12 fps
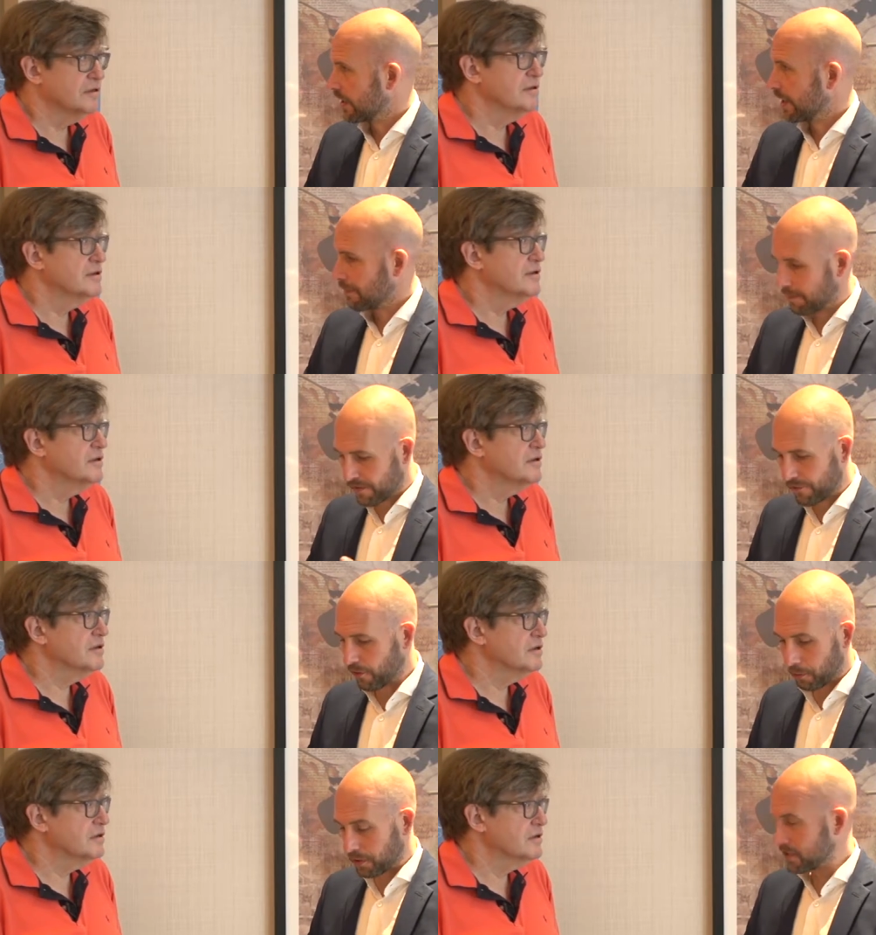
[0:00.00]
Speaker 1: And
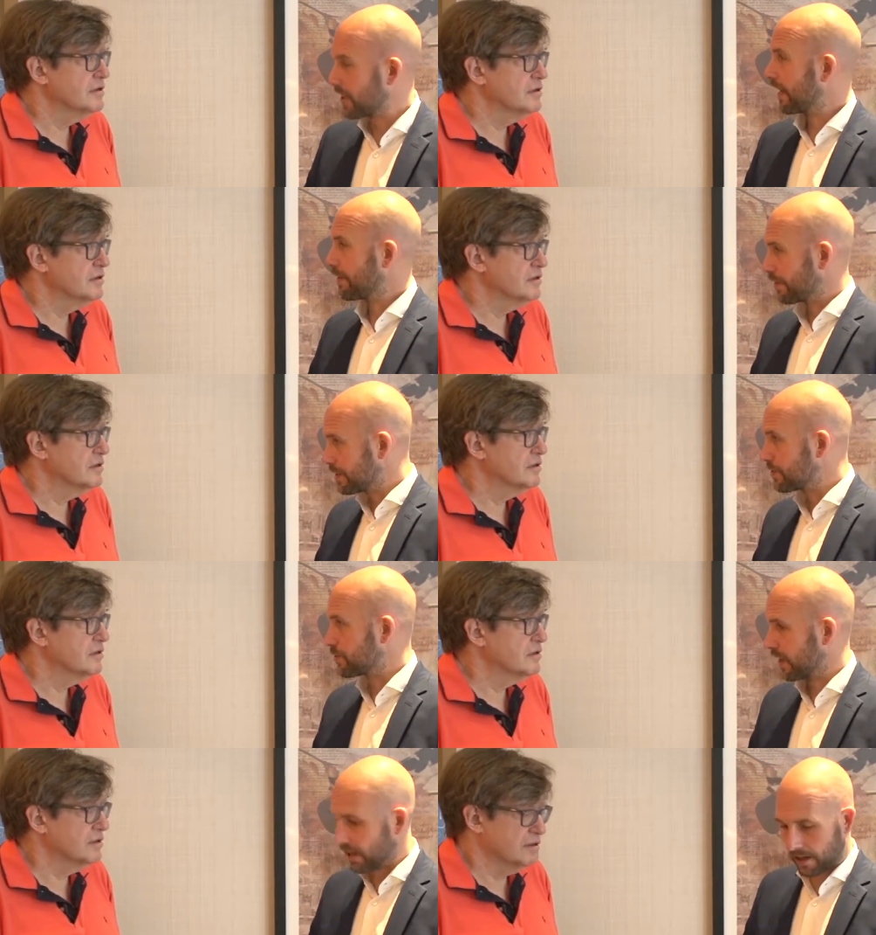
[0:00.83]
before we dive into
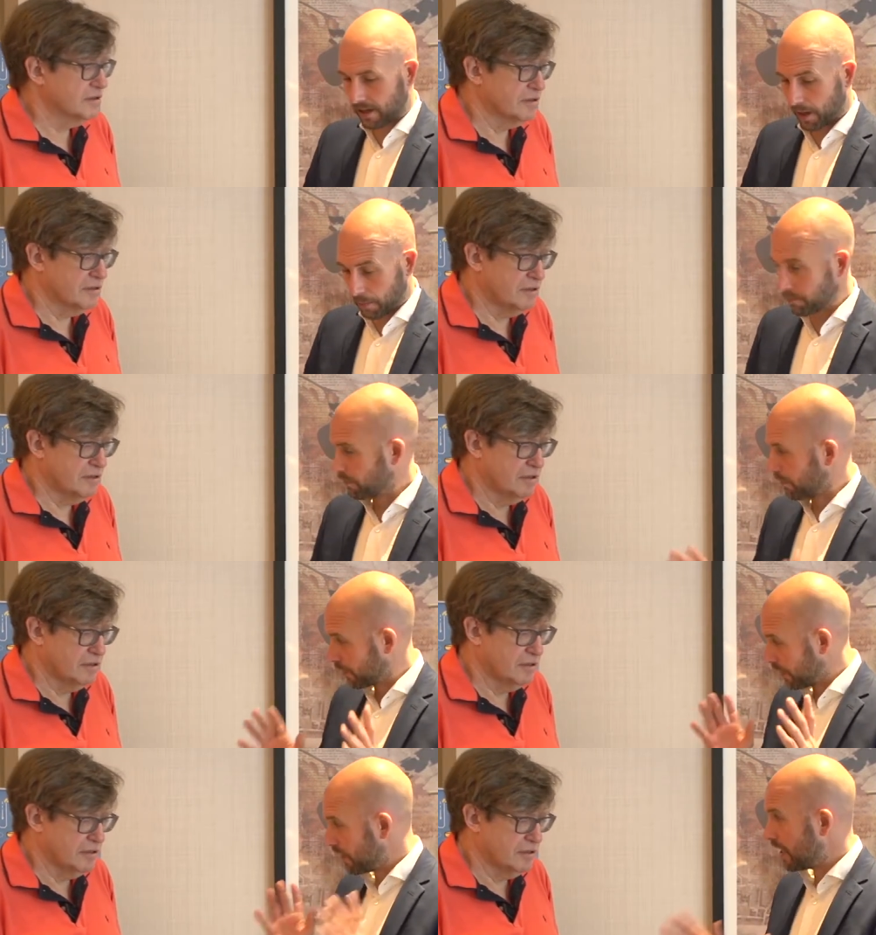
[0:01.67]
that, and I'm
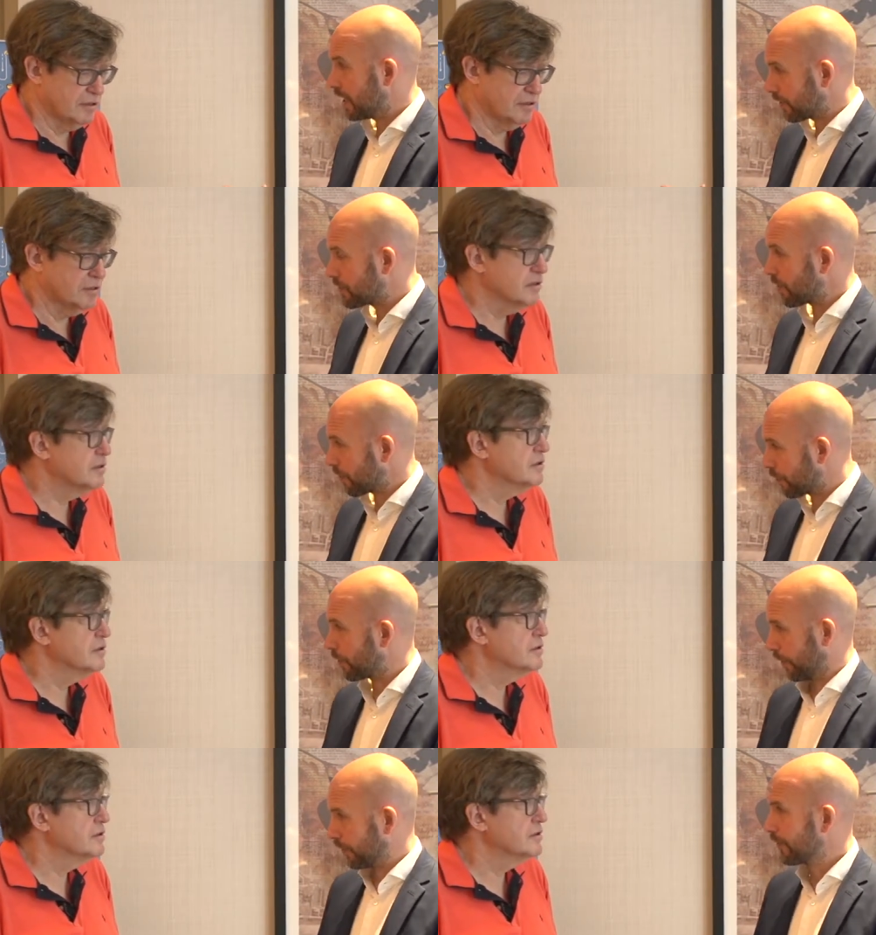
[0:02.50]
eager to
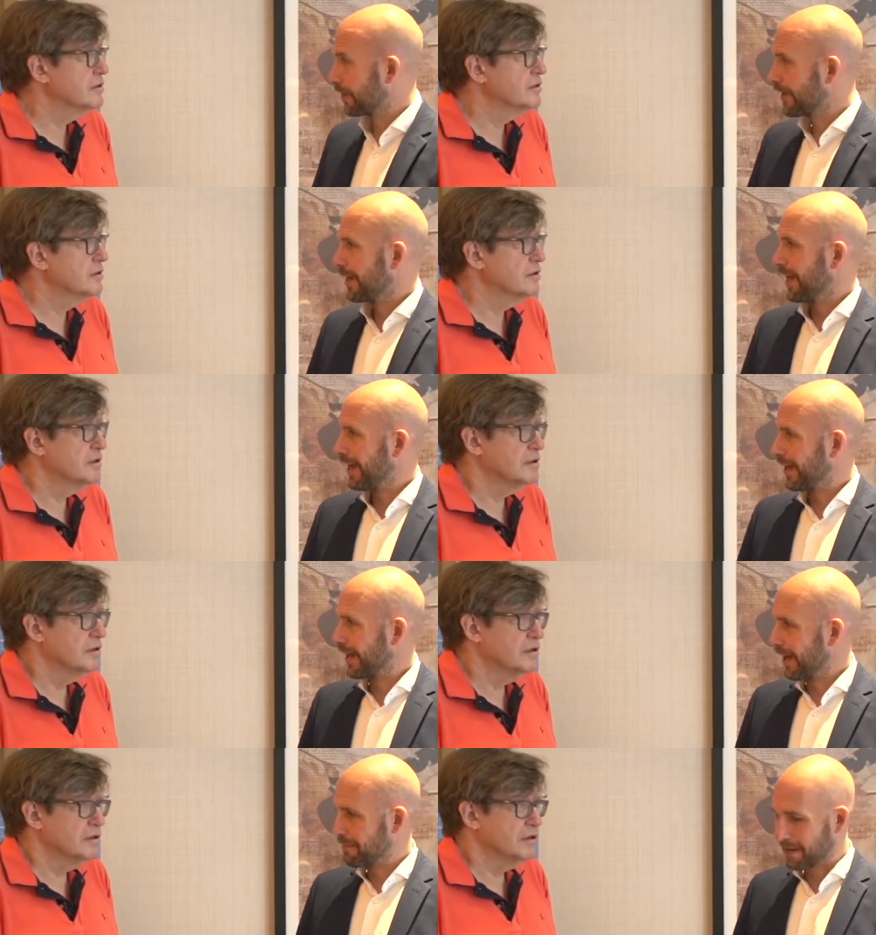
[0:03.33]
learn
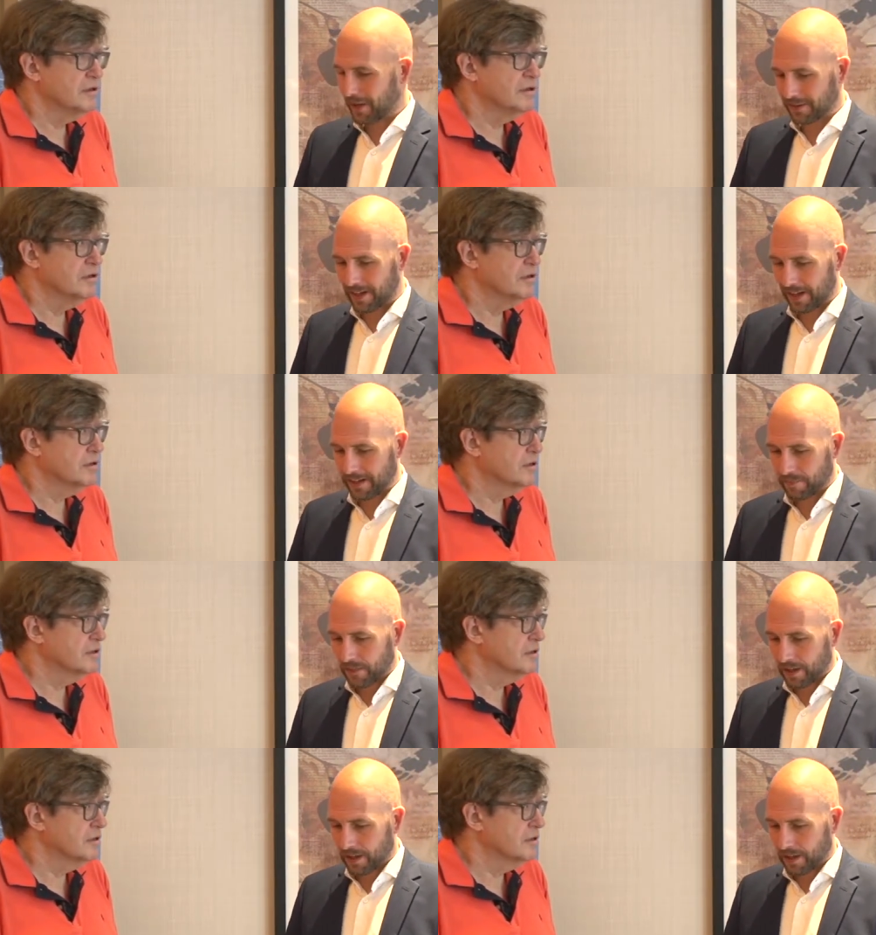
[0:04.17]
about that,